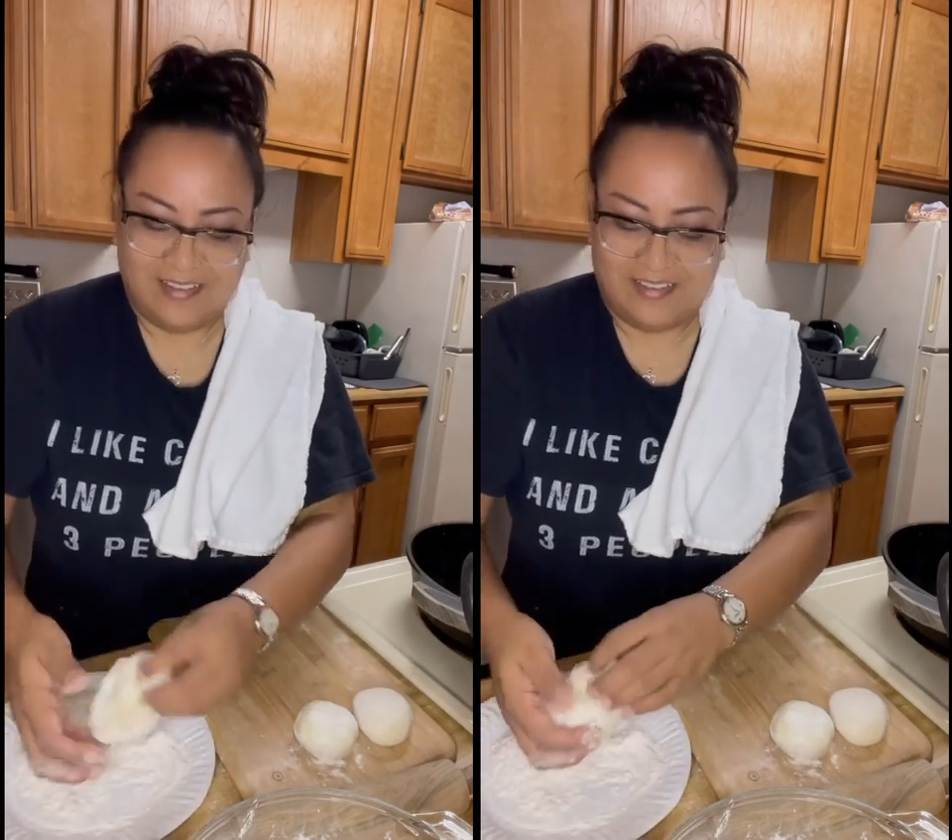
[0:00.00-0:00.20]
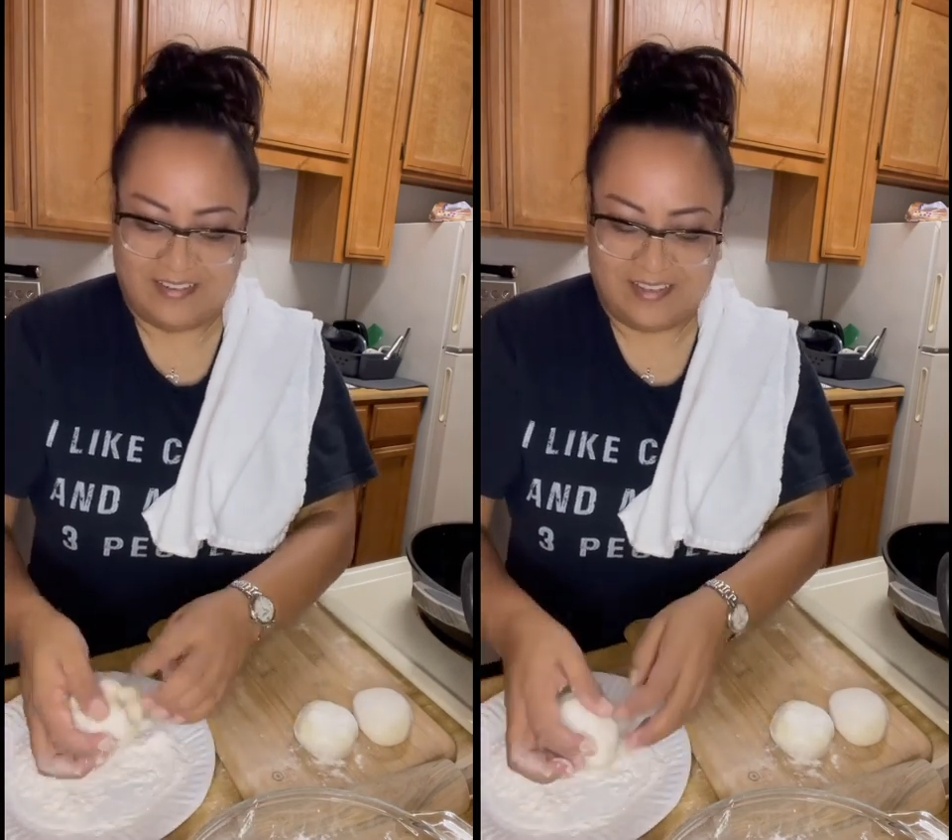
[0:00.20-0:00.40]

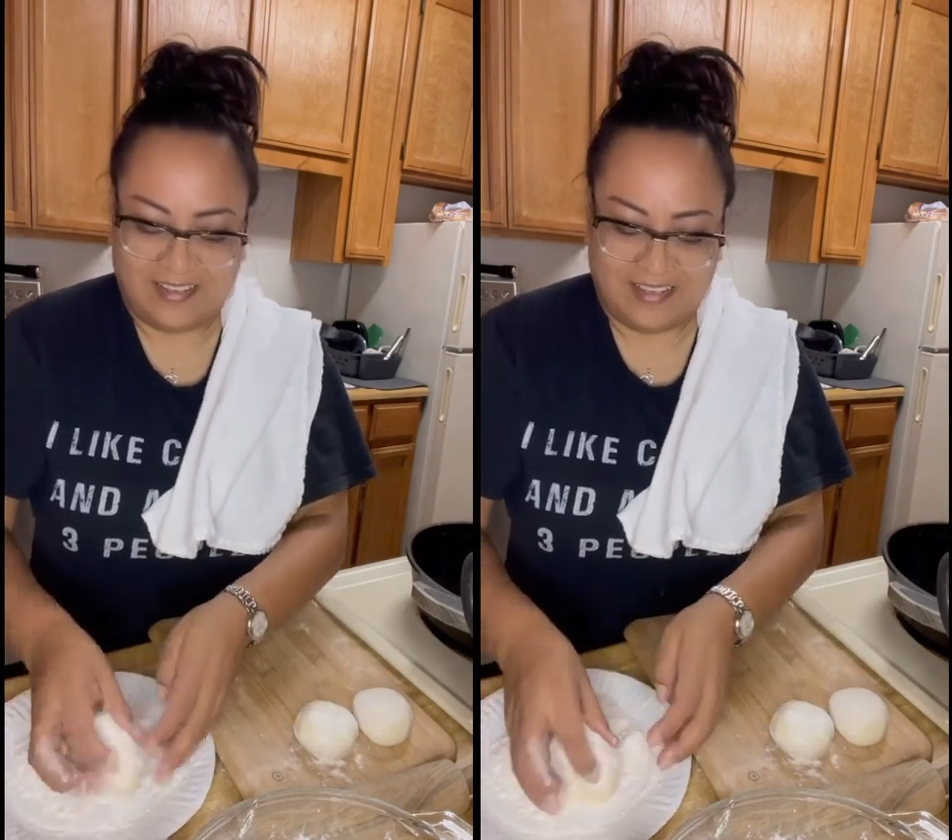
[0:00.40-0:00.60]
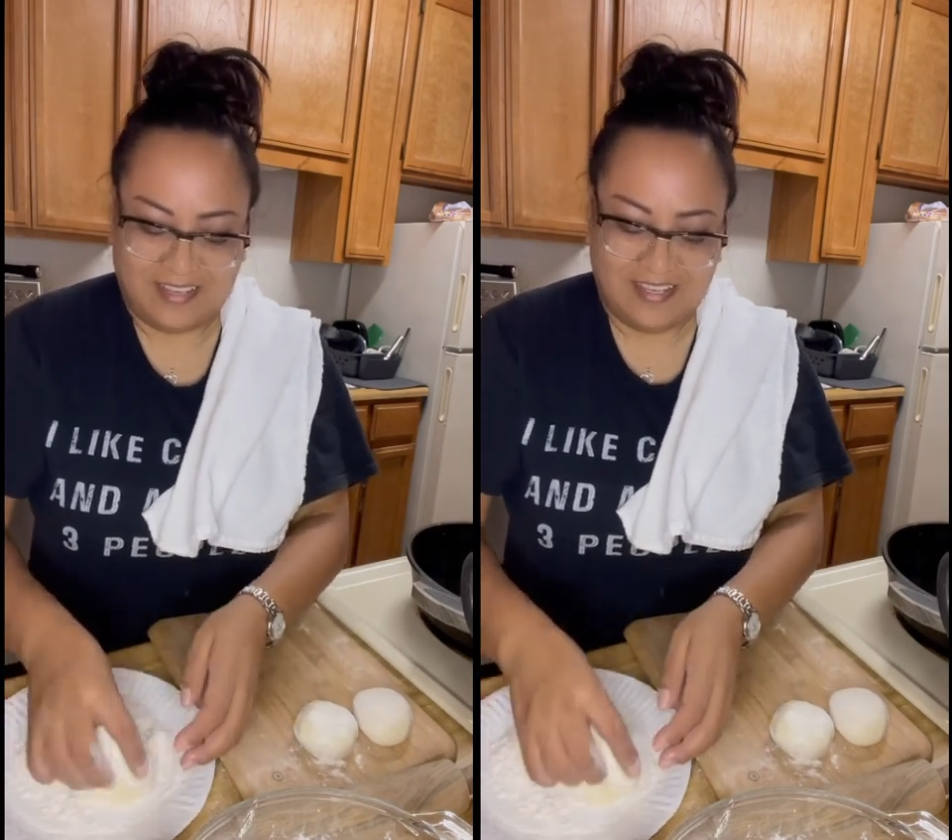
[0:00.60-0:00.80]
Okay,
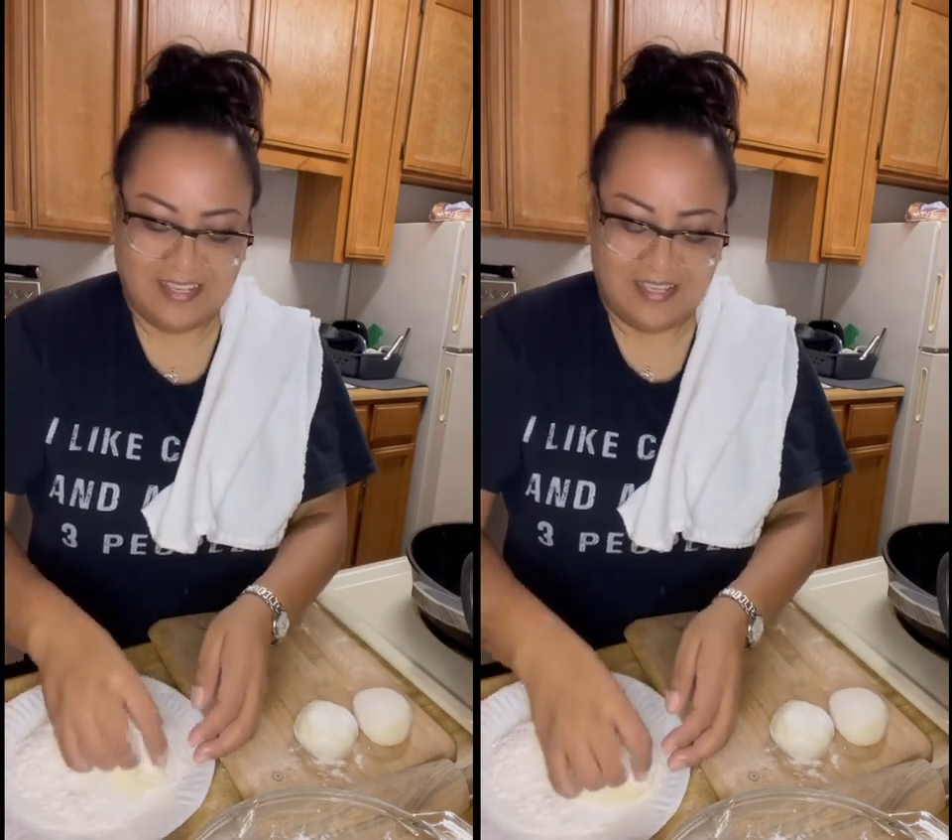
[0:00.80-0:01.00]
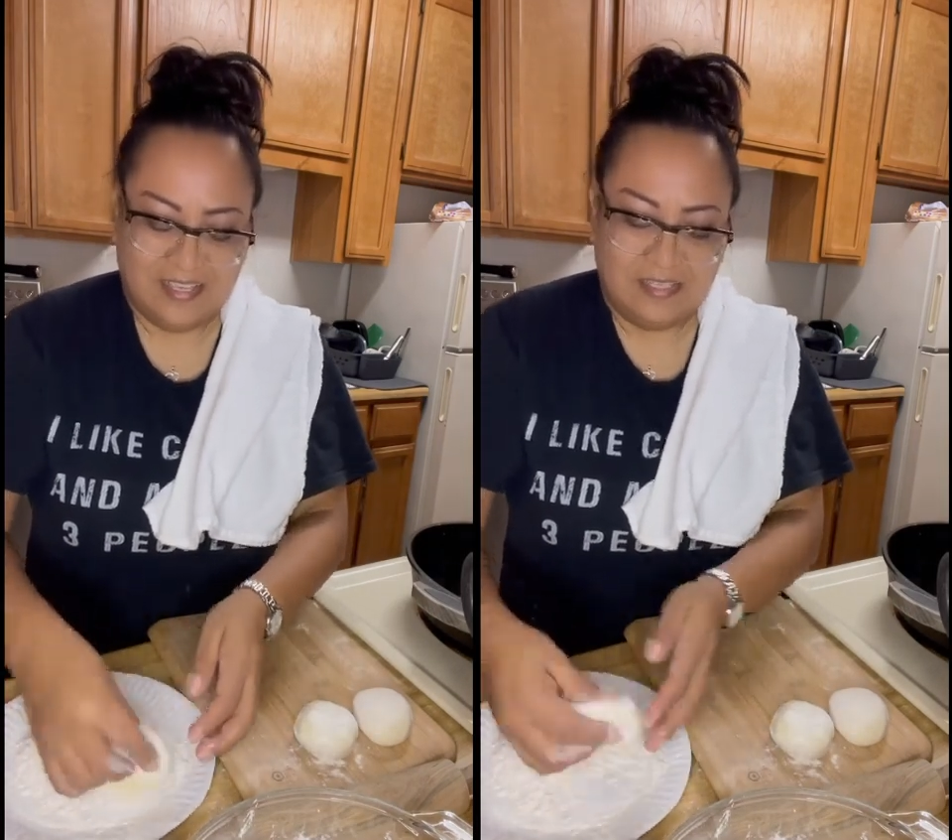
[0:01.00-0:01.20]

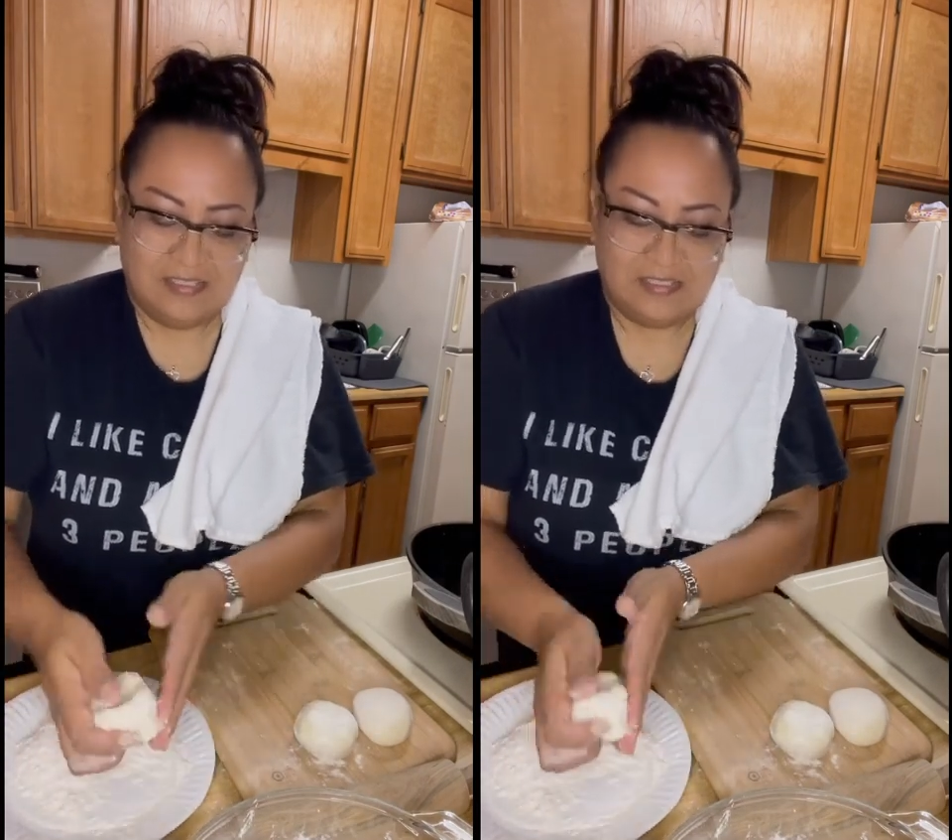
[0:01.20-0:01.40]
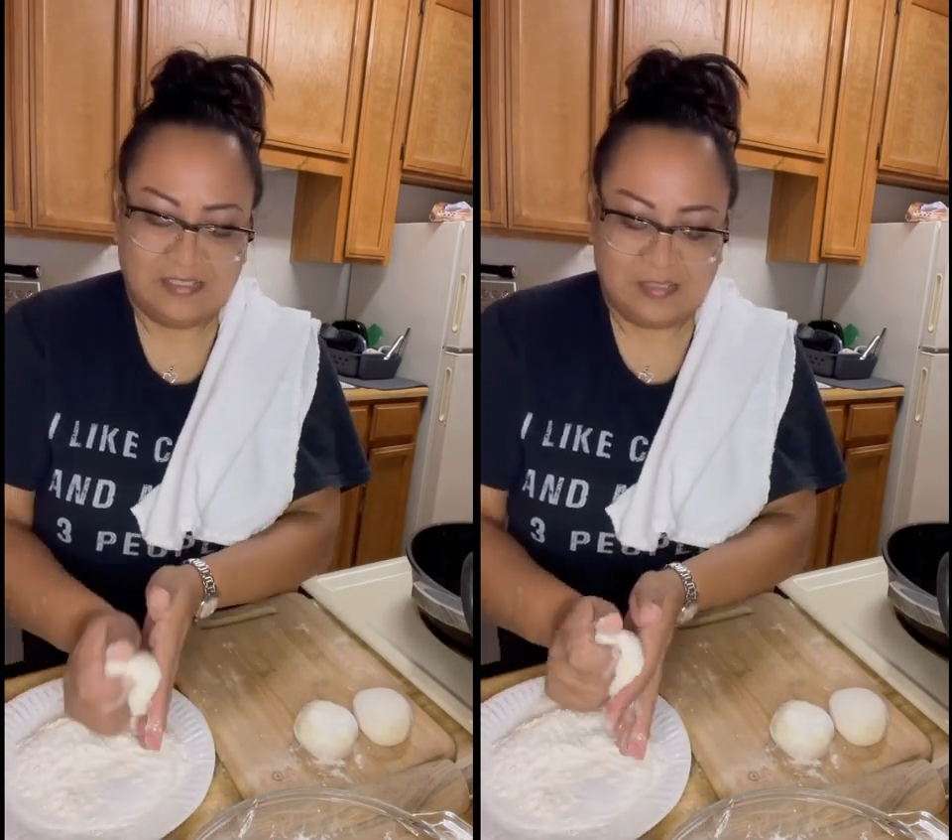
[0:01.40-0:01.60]

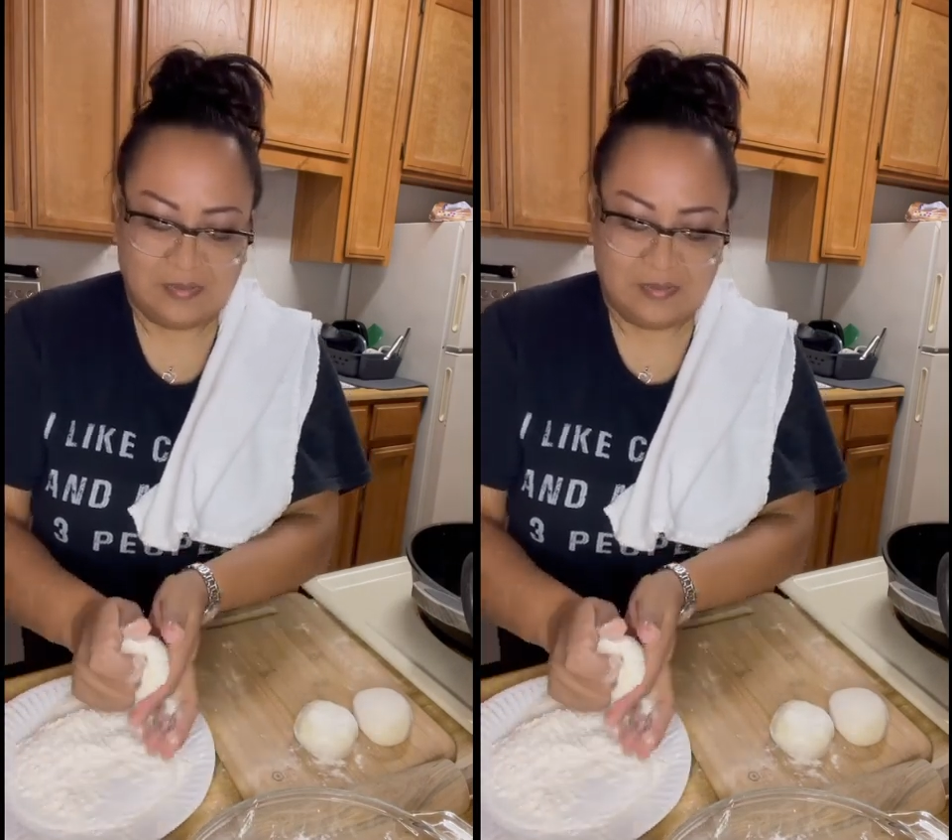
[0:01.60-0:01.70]
so